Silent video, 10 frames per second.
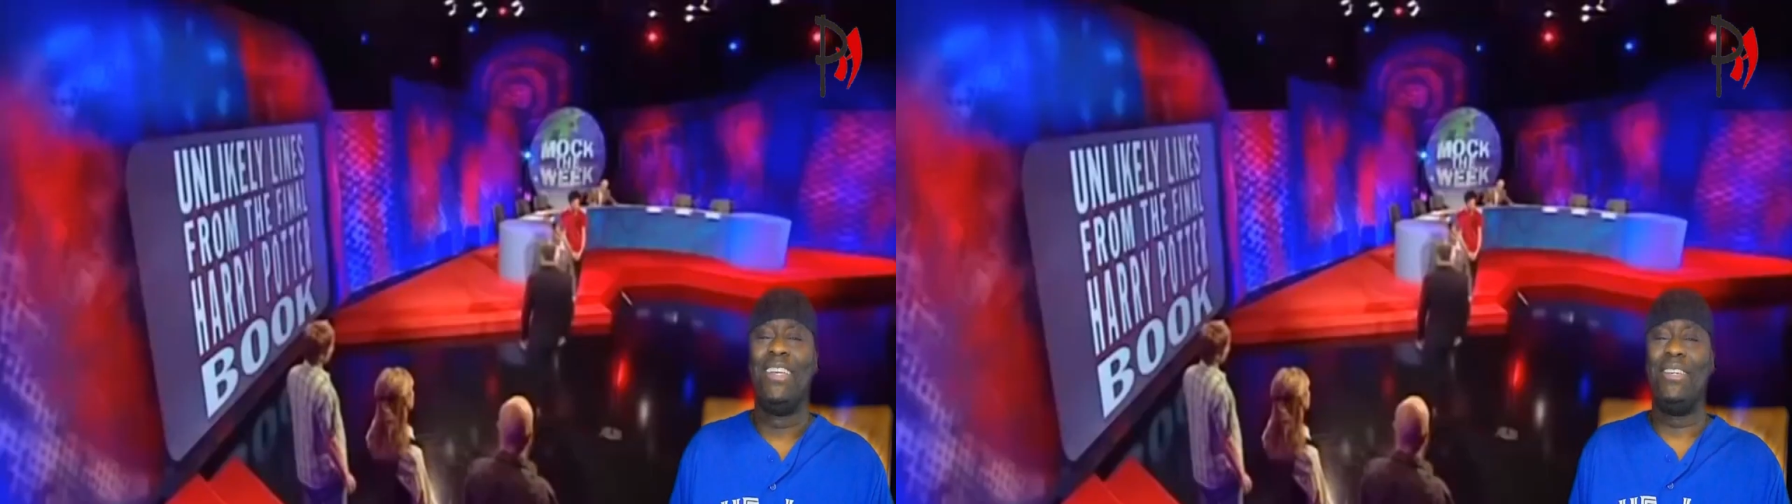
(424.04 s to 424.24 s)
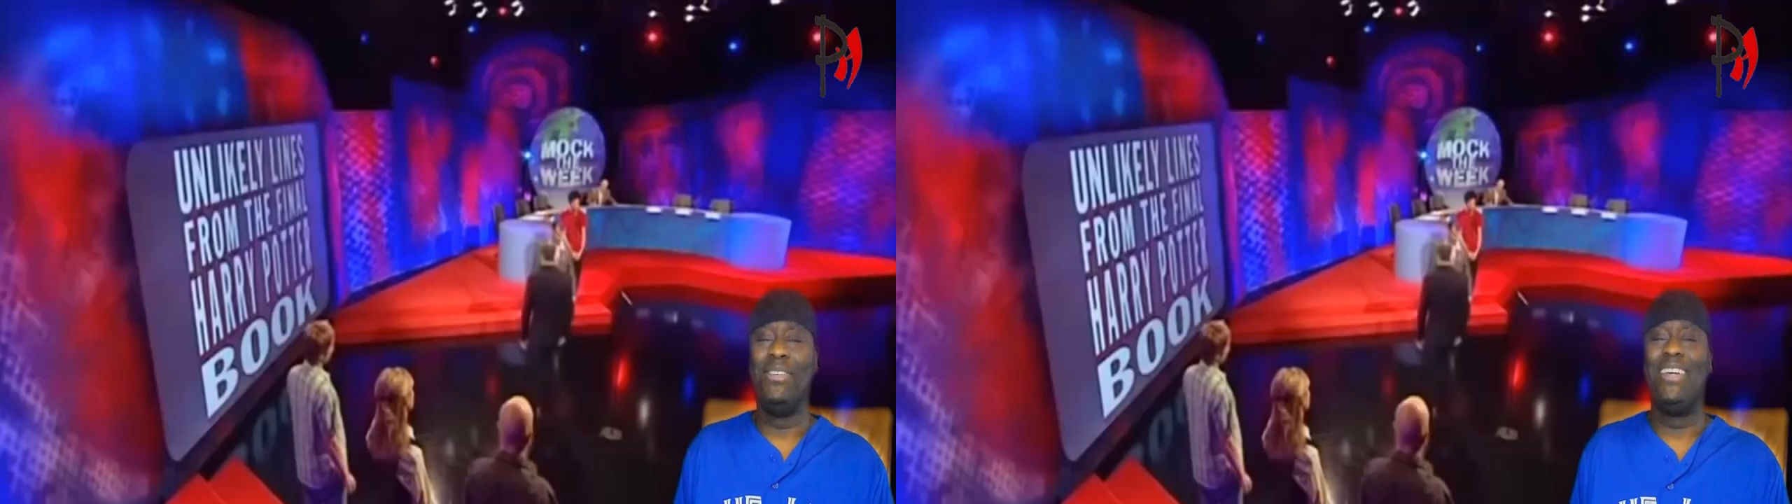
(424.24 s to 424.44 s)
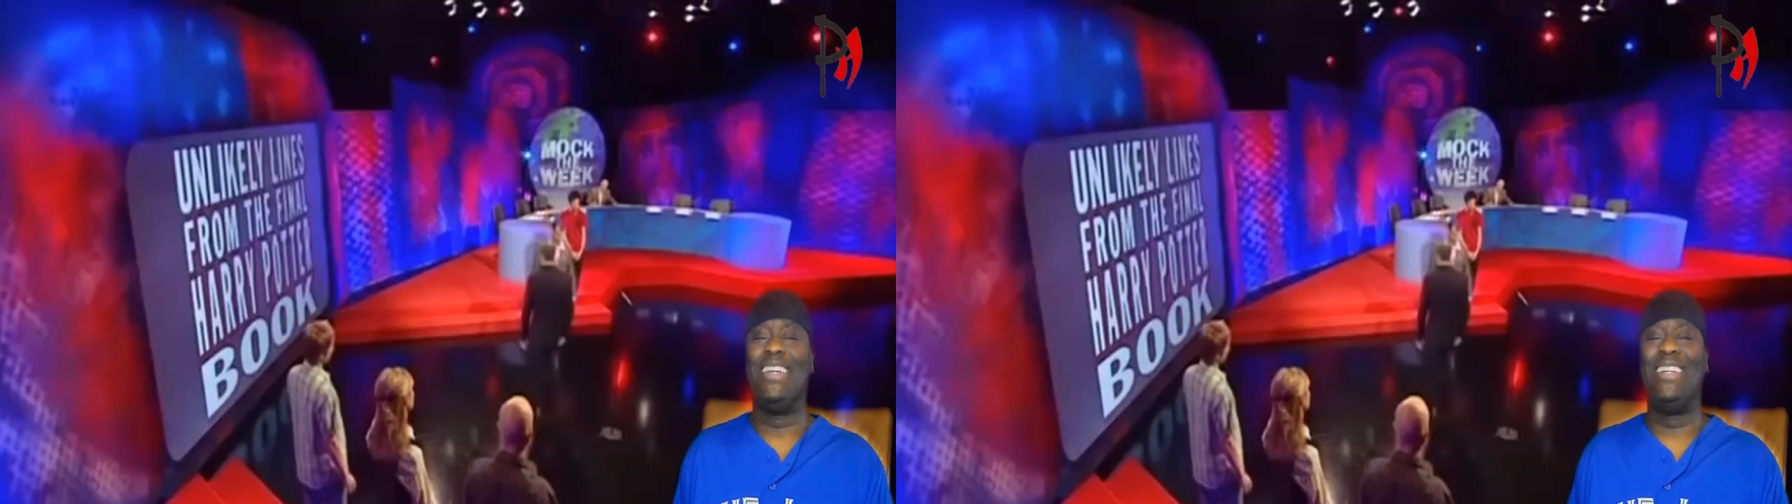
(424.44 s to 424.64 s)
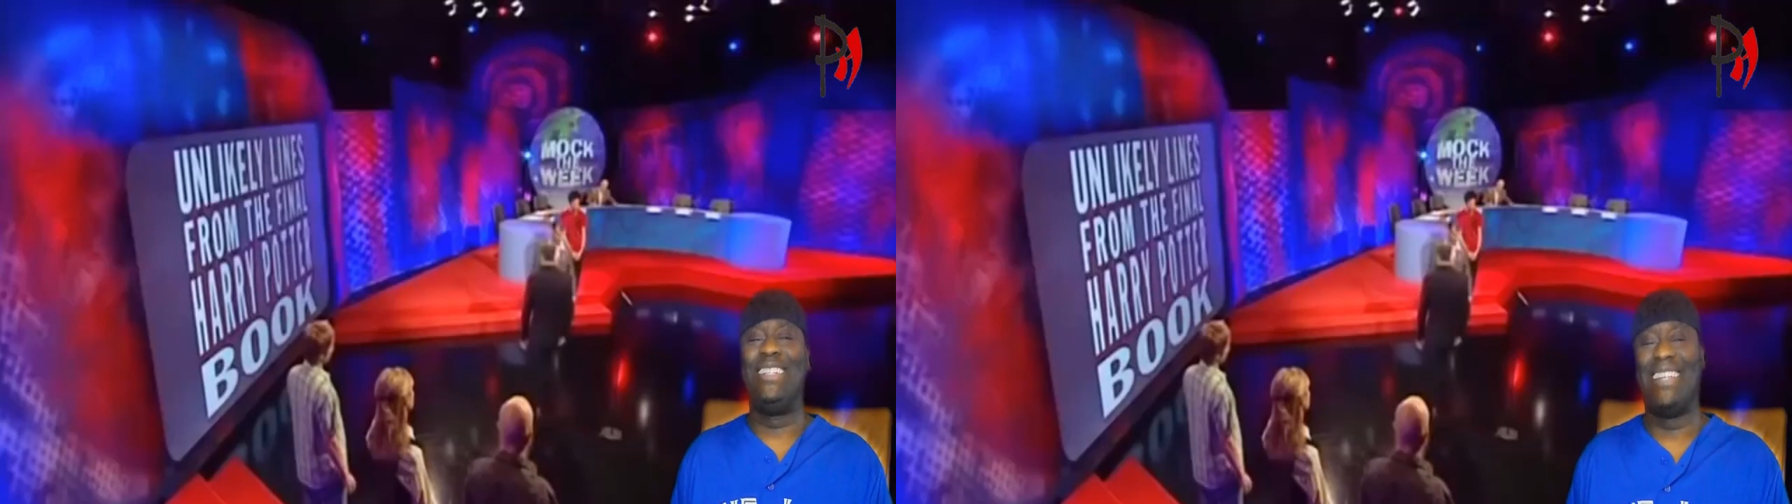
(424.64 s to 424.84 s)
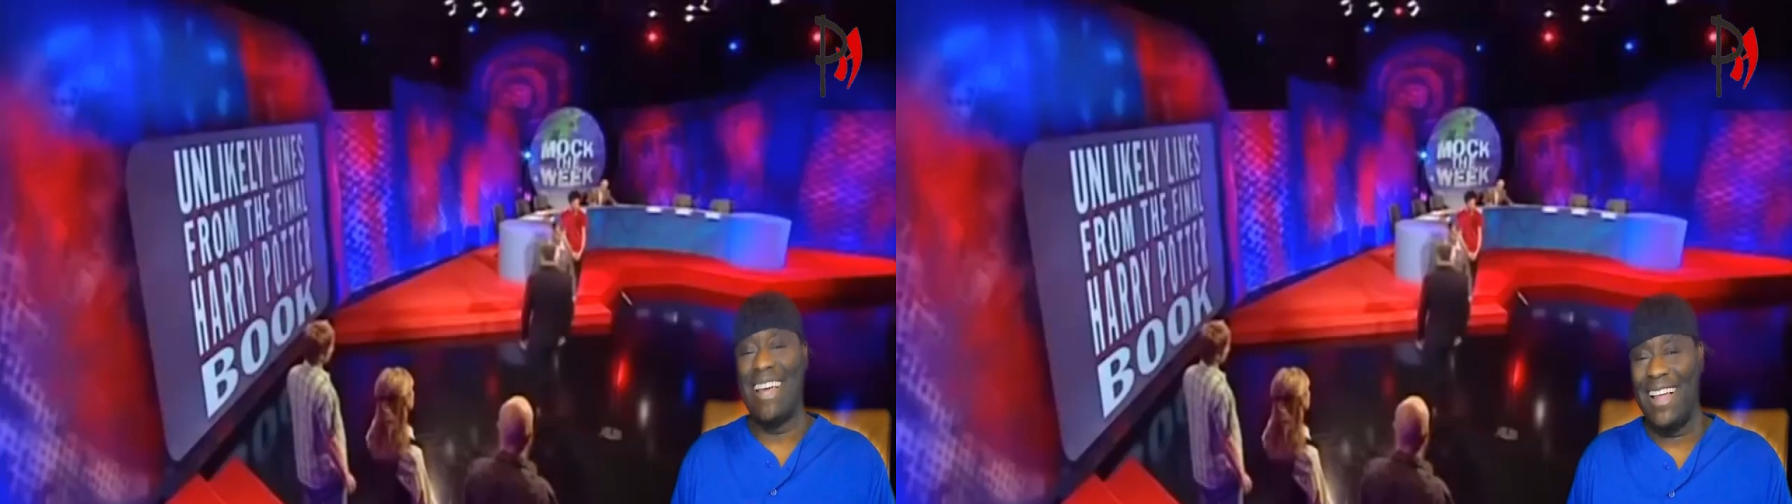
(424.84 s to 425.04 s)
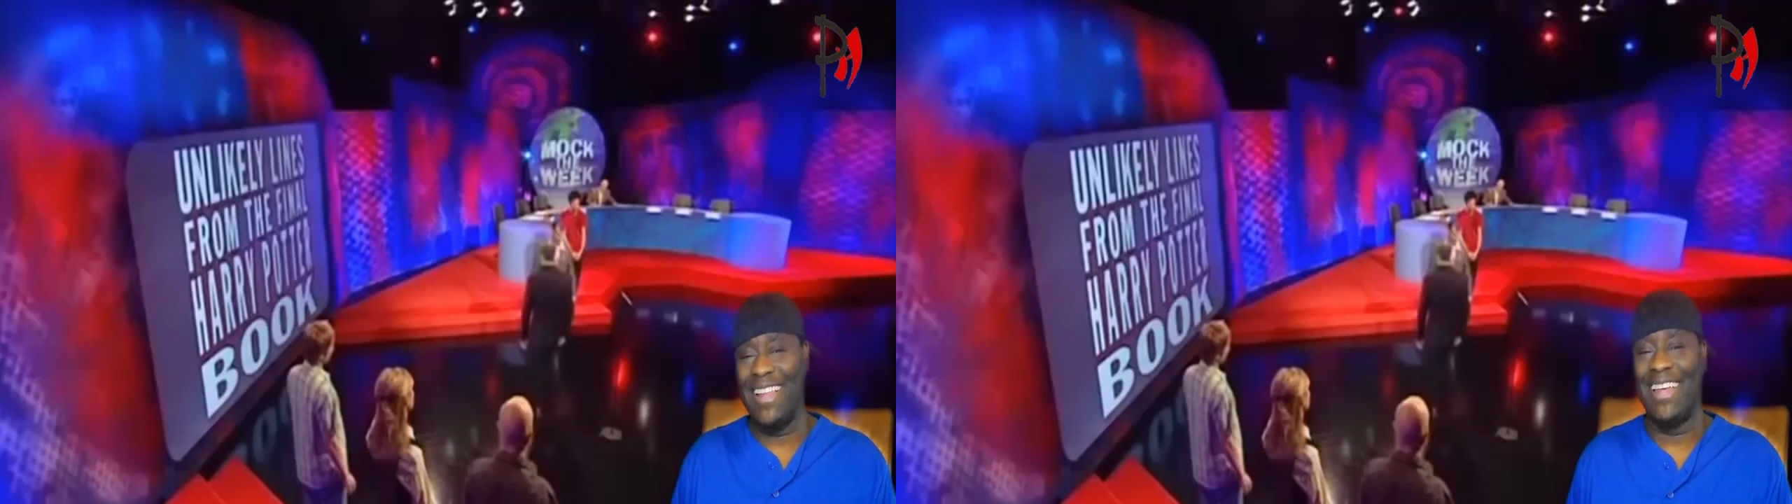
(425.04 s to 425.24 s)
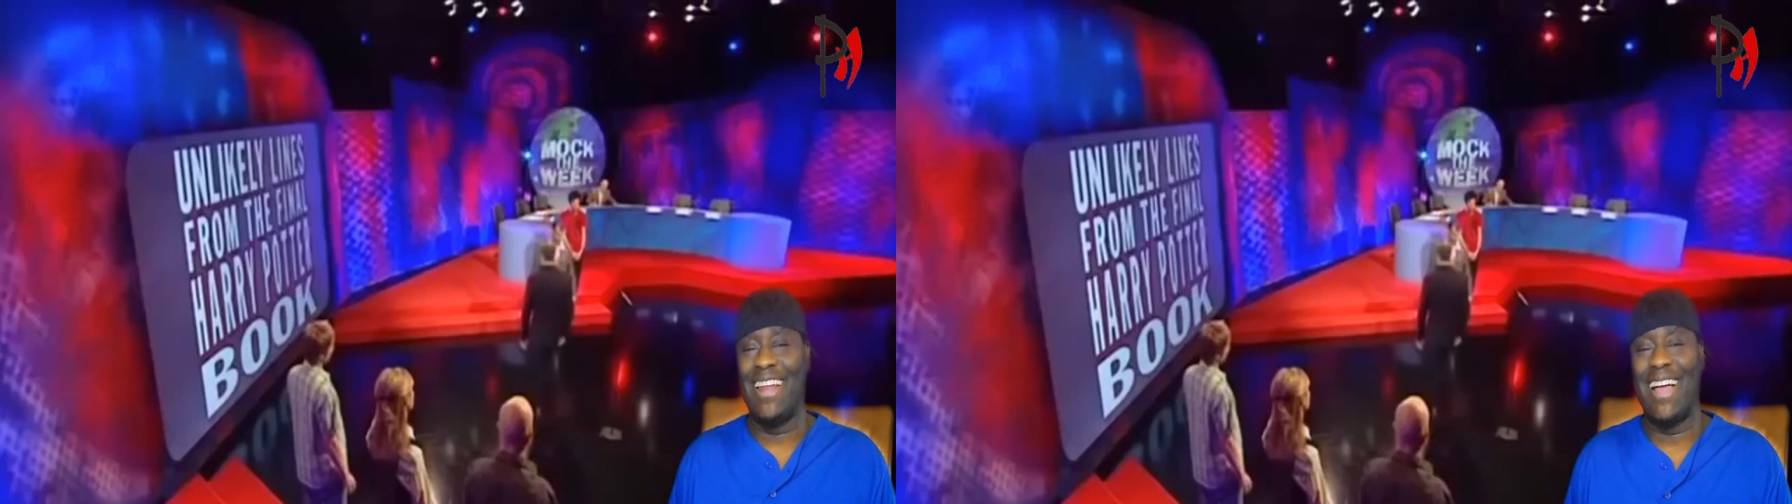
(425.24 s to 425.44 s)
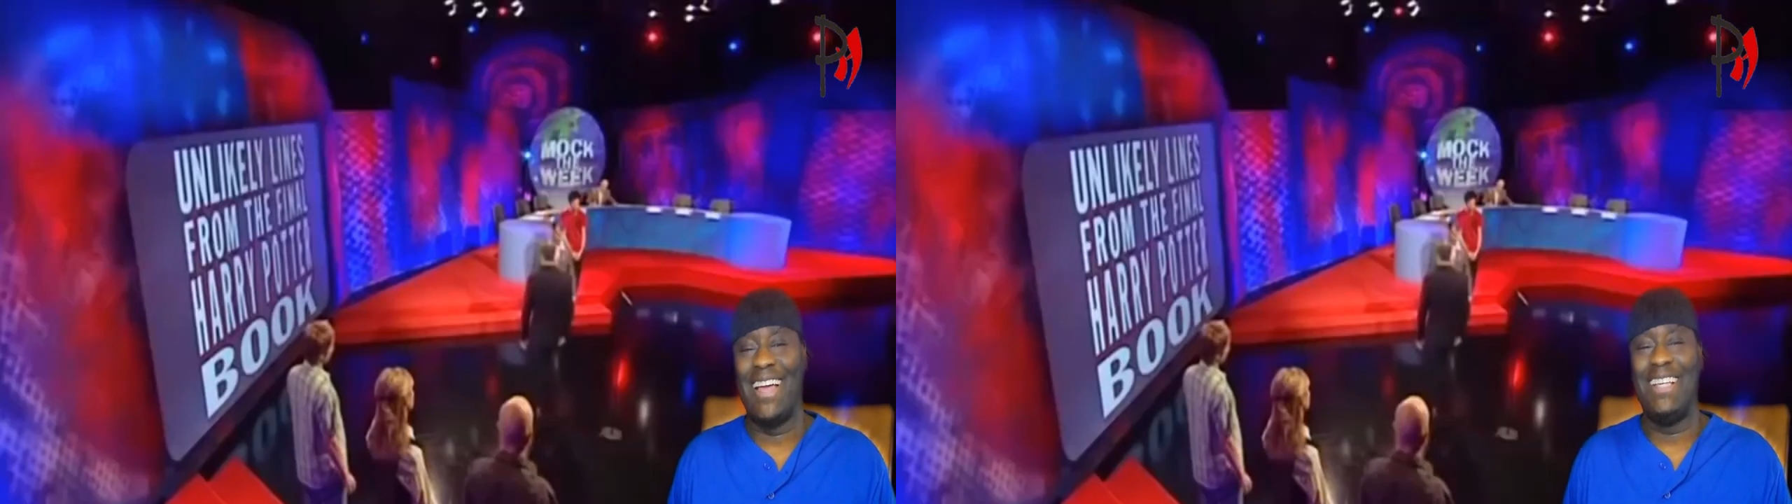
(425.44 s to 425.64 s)
You can tell
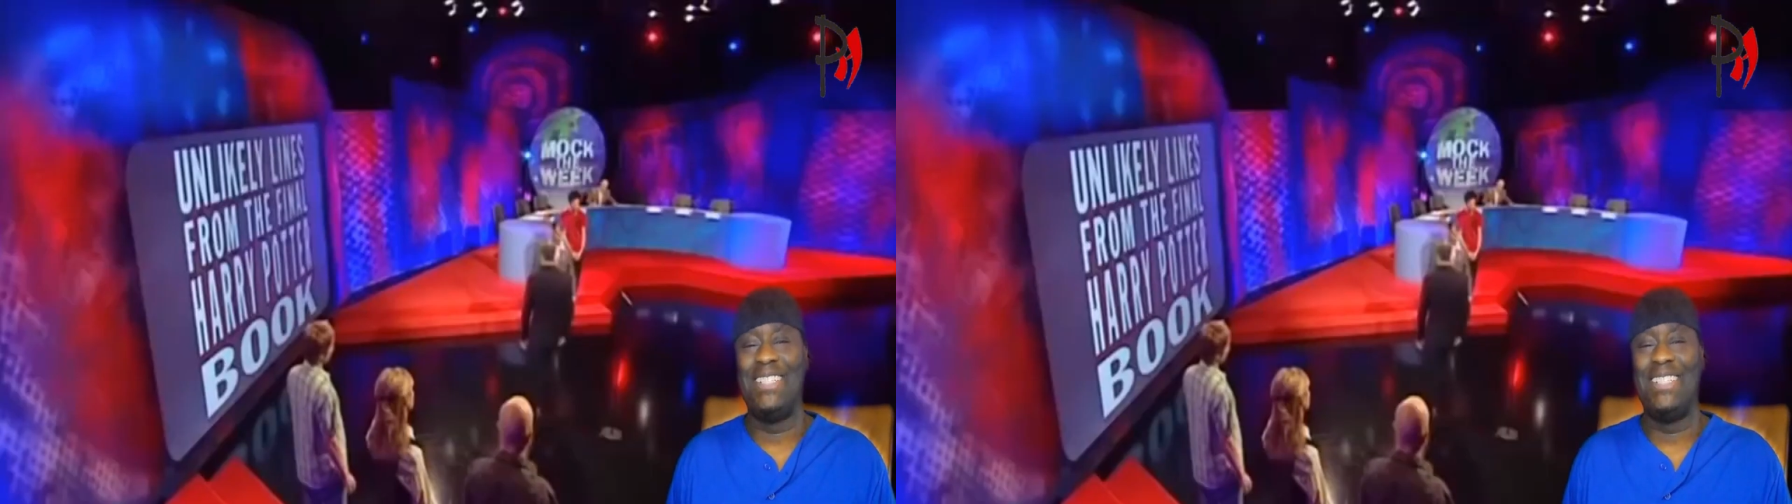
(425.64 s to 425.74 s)
that I